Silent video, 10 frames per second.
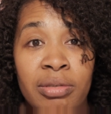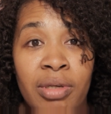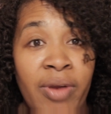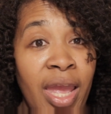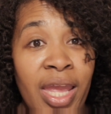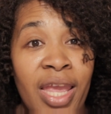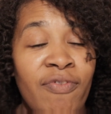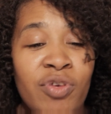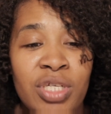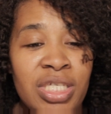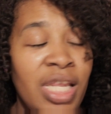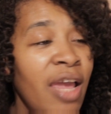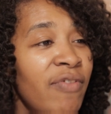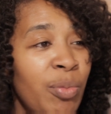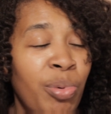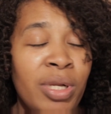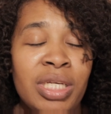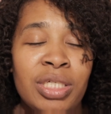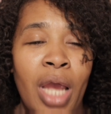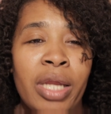Okay, if you just love the pretty
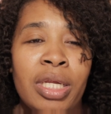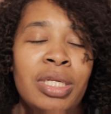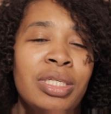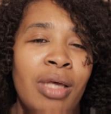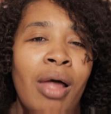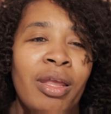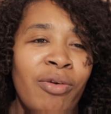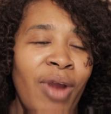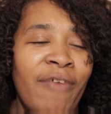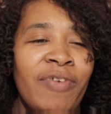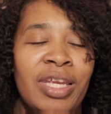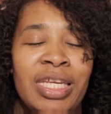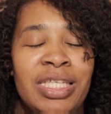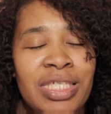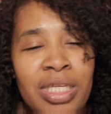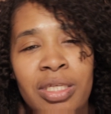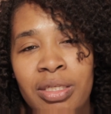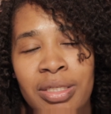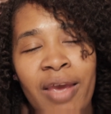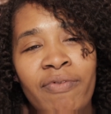shininess, holographicness, then
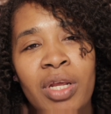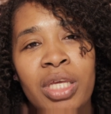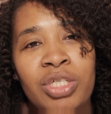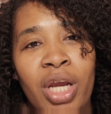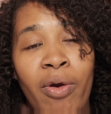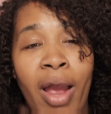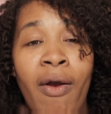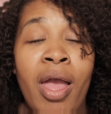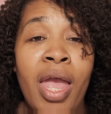definitely check her out.